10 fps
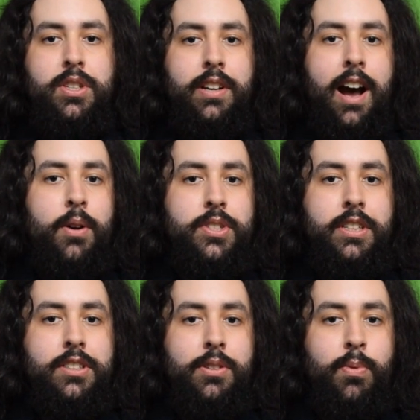and
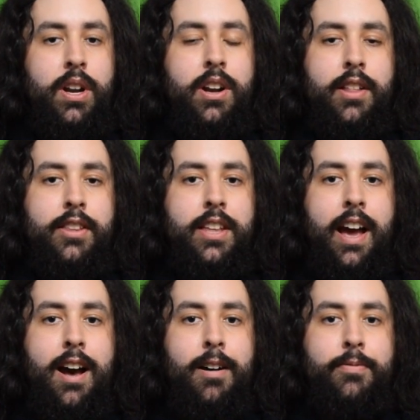housings and whatnot that they
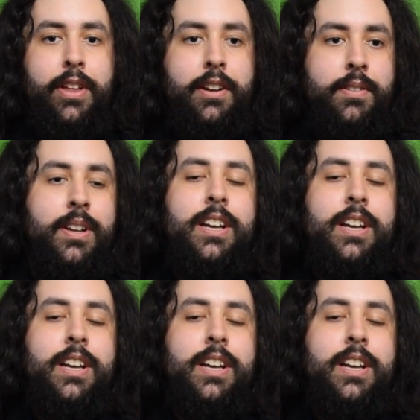have, then